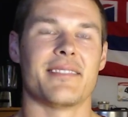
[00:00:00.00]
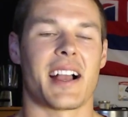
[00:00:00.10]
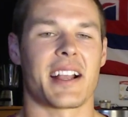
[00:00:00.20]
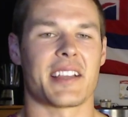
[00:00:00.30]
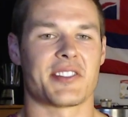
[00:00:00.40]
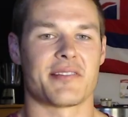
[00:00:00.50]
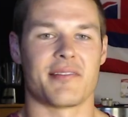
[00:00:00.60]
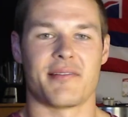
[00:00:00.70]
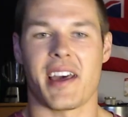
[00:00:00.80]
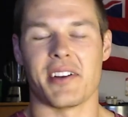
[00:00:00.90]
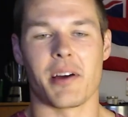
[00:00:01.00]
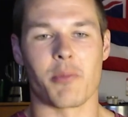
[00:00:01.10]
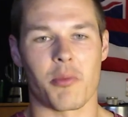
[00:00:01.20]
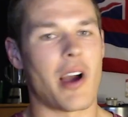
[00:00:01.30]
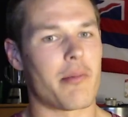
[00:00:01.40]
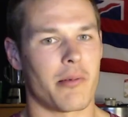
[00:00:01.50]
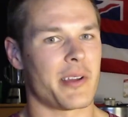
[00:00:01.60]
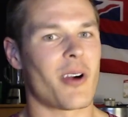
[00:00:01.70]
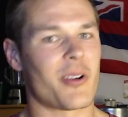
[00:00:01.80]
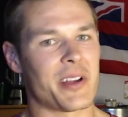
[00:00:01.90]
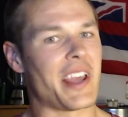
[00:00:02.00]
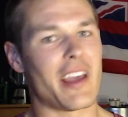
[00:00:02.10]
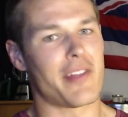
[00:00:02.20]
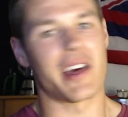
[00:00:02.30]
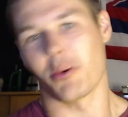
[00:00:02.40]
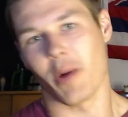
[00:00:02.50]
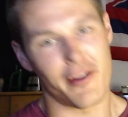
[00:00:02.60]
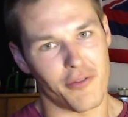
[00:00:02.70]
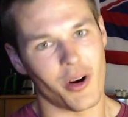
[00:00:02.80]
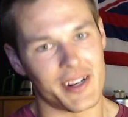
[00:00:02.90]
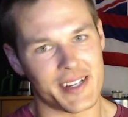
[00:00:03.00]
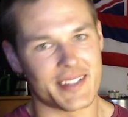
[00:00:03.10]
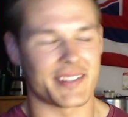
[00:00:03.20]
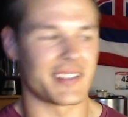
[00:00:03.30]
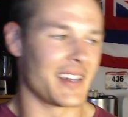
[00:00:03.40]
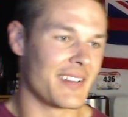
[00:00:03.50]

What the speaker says: I guess that number probably already gave that away, if we're honest.